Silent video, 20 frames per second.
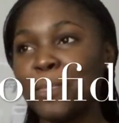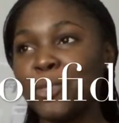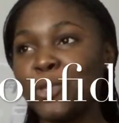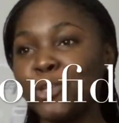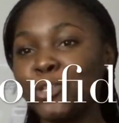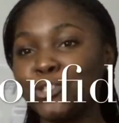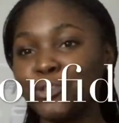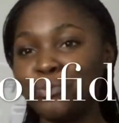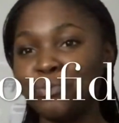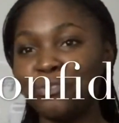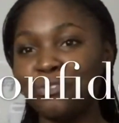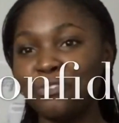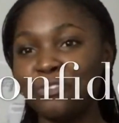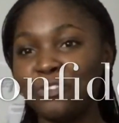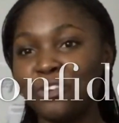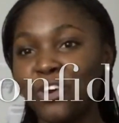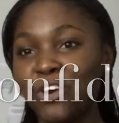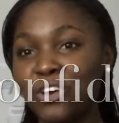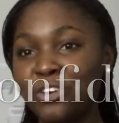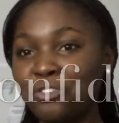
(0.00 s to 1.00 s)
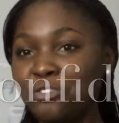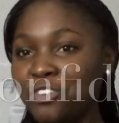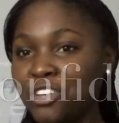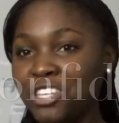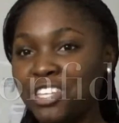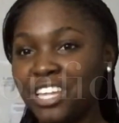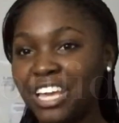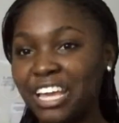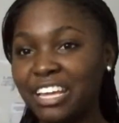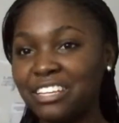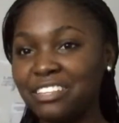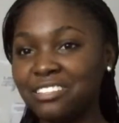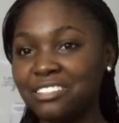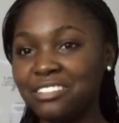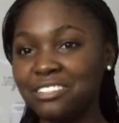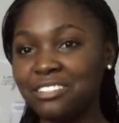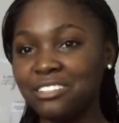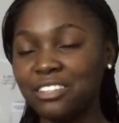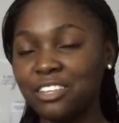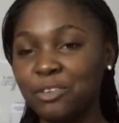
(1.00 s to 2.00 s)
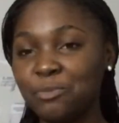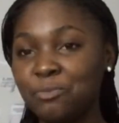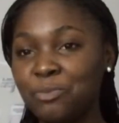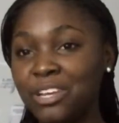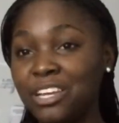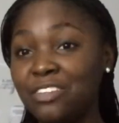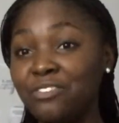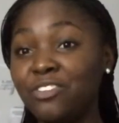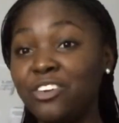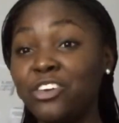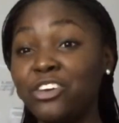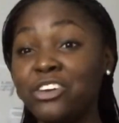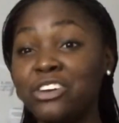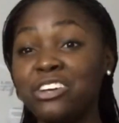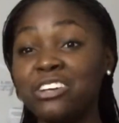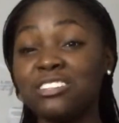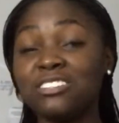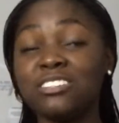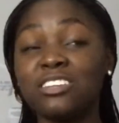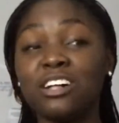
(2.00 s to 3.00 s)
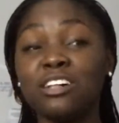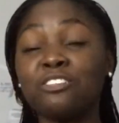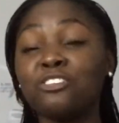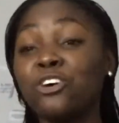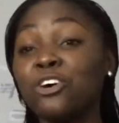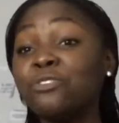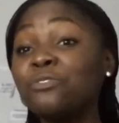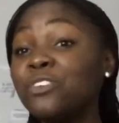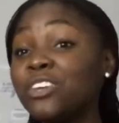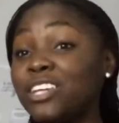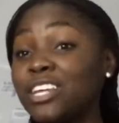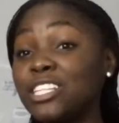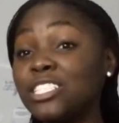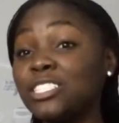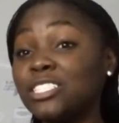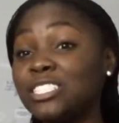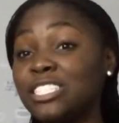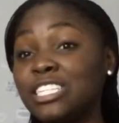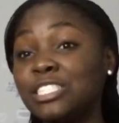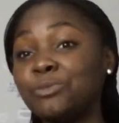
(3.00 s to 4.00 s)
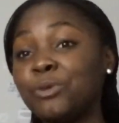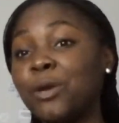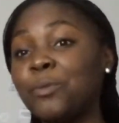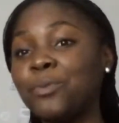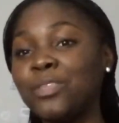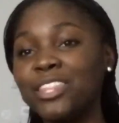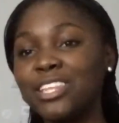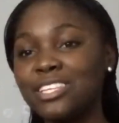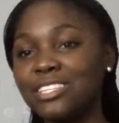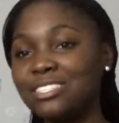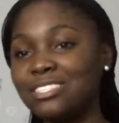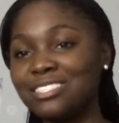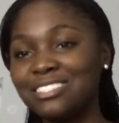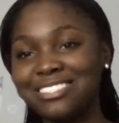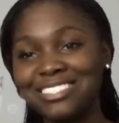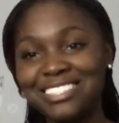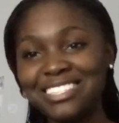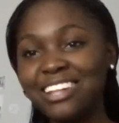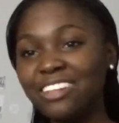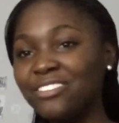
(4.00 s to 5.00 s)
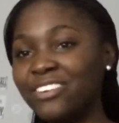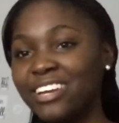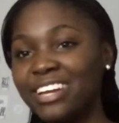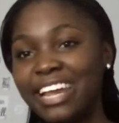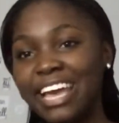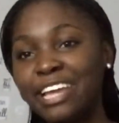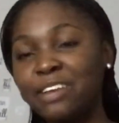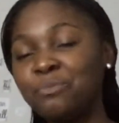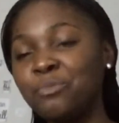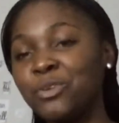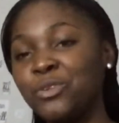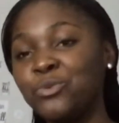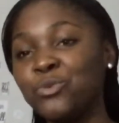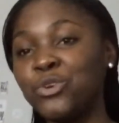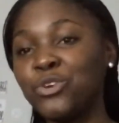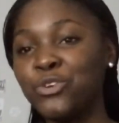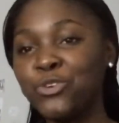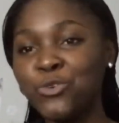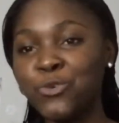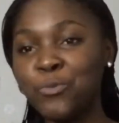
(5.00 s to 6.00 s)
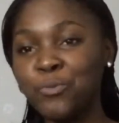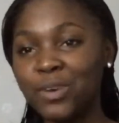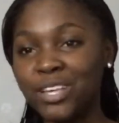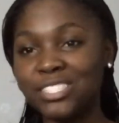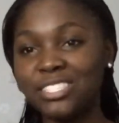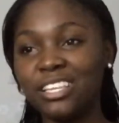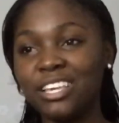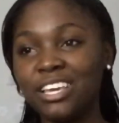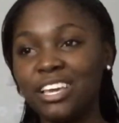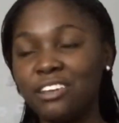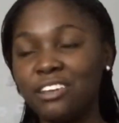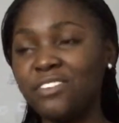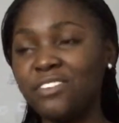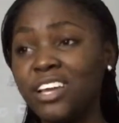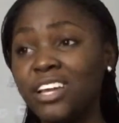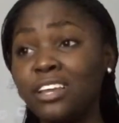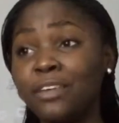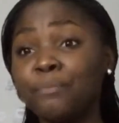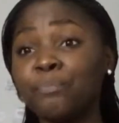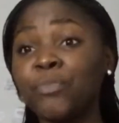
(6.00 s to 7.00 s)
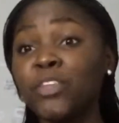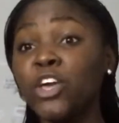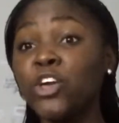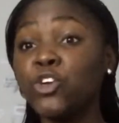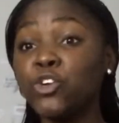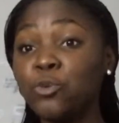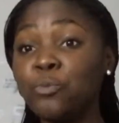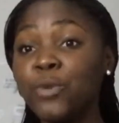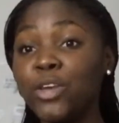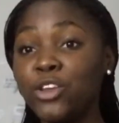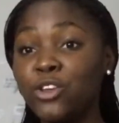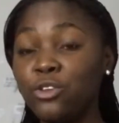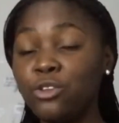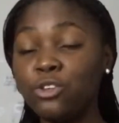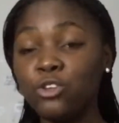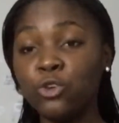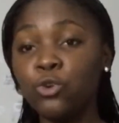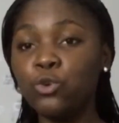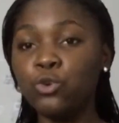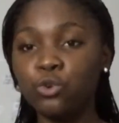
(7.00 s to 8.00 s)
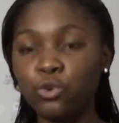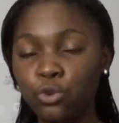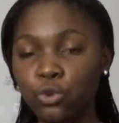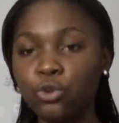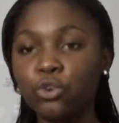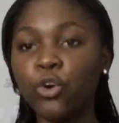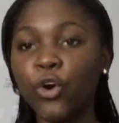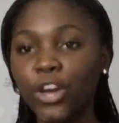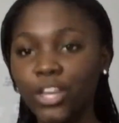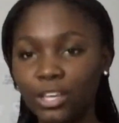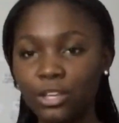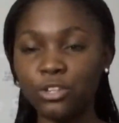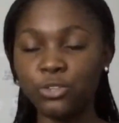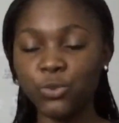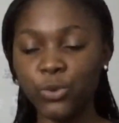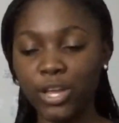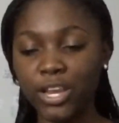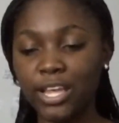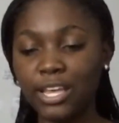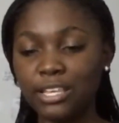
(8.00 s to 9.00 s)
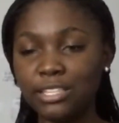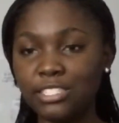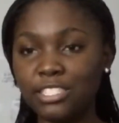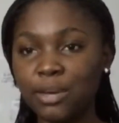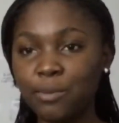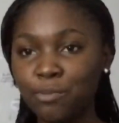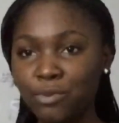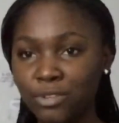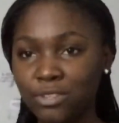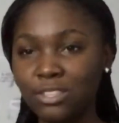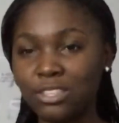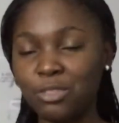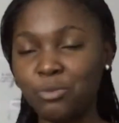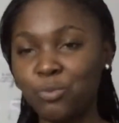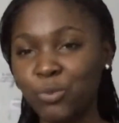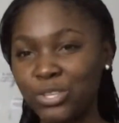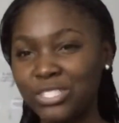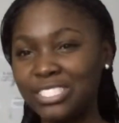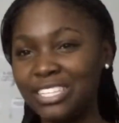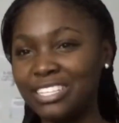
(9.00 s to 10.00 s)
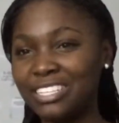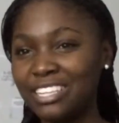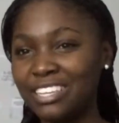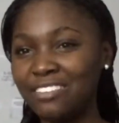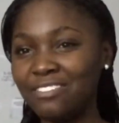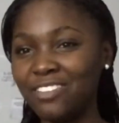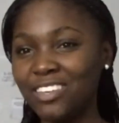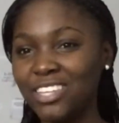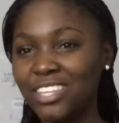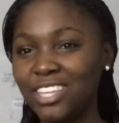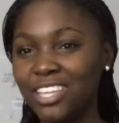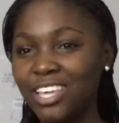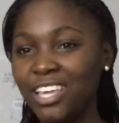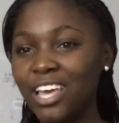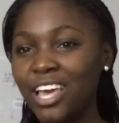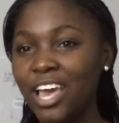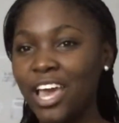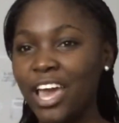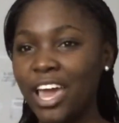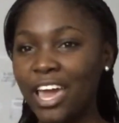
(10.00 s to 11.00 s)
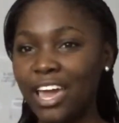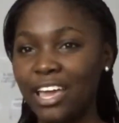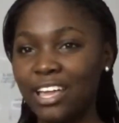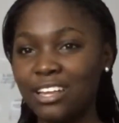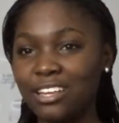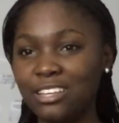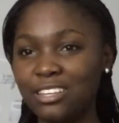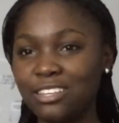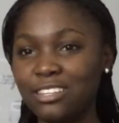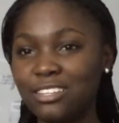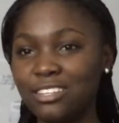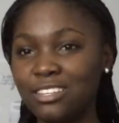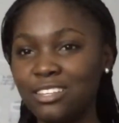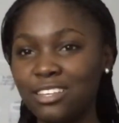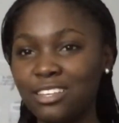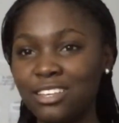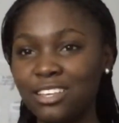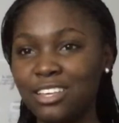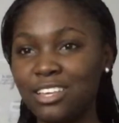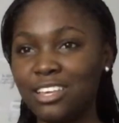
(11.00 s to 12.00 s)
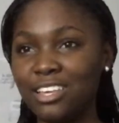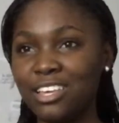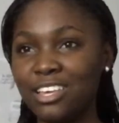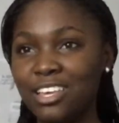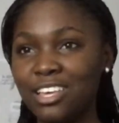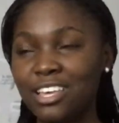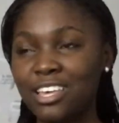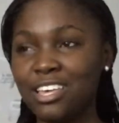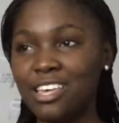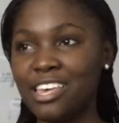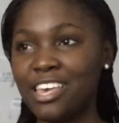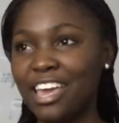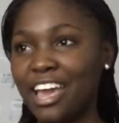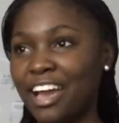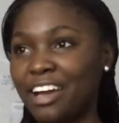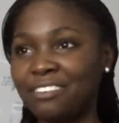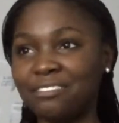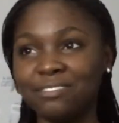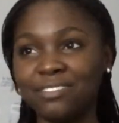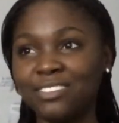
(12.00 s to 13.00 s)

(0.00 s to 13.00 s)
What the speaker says: You should be confident, believing in yourself. Confidence just might be the silver line between you passing failing. You mean you going into an exam with positivity, and yeah,